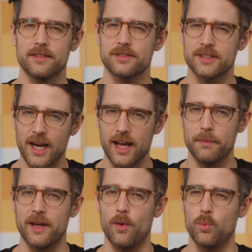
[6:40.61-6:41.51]
There's gotta
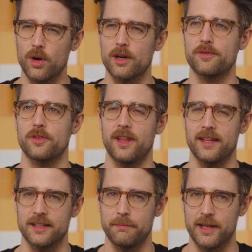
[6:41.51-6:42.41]
be a word for
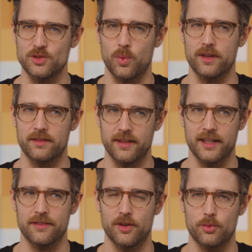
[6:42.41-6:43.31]
that that makes one think of a